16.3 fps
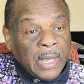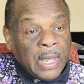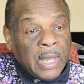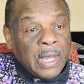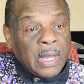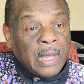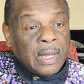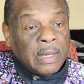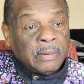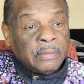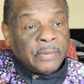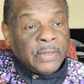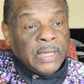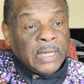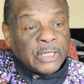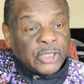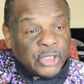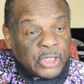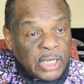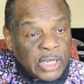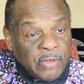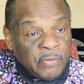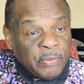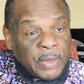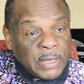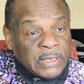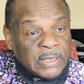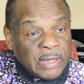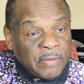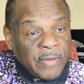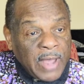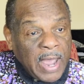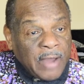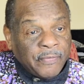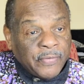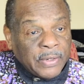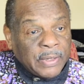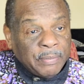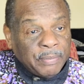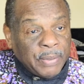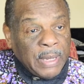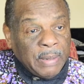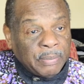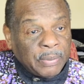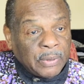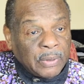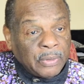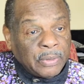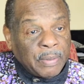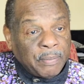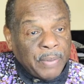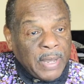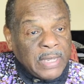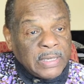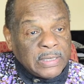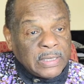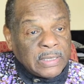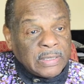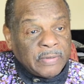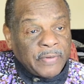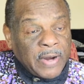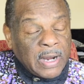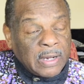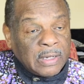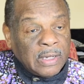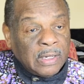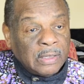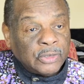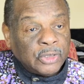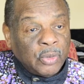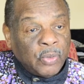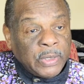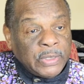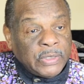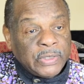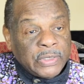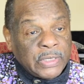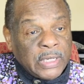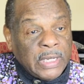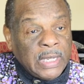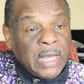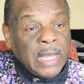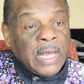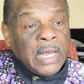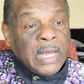the achievements of African people on the basis of our culture, what you see